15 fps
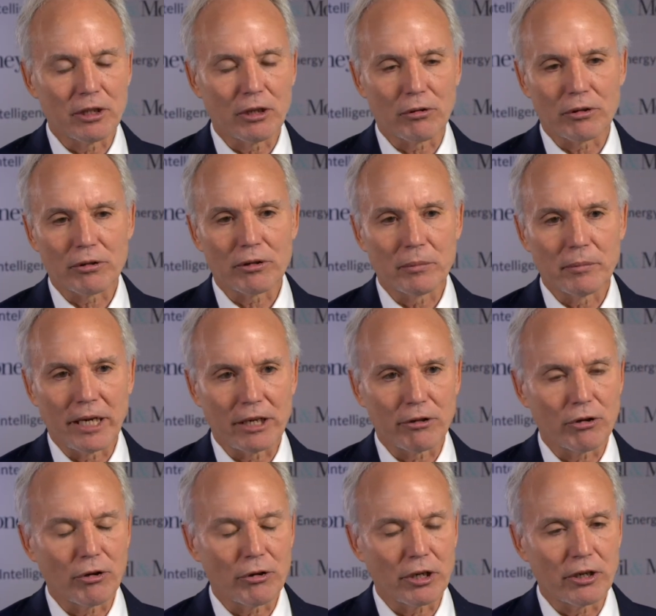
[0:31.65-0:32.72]
lower demand
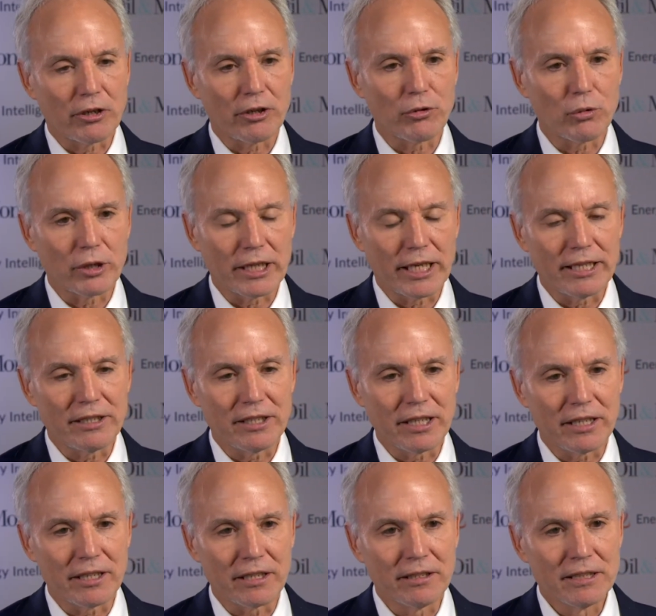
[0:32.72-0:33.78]
growth year than
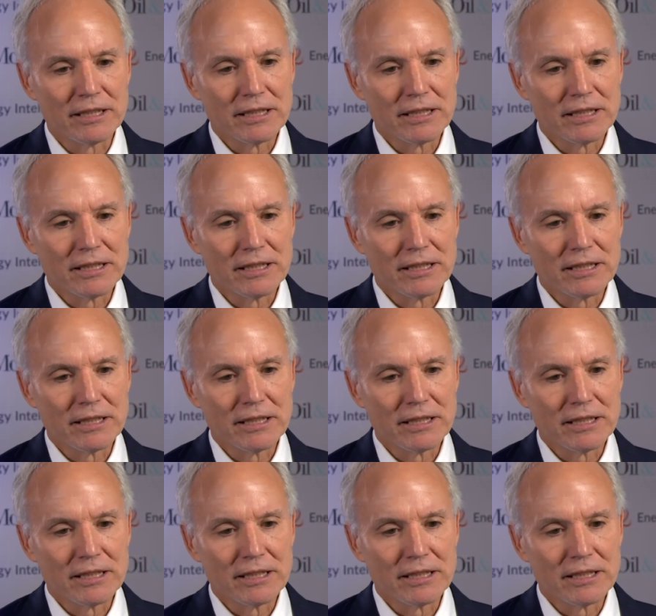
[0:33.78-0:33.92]
2018, and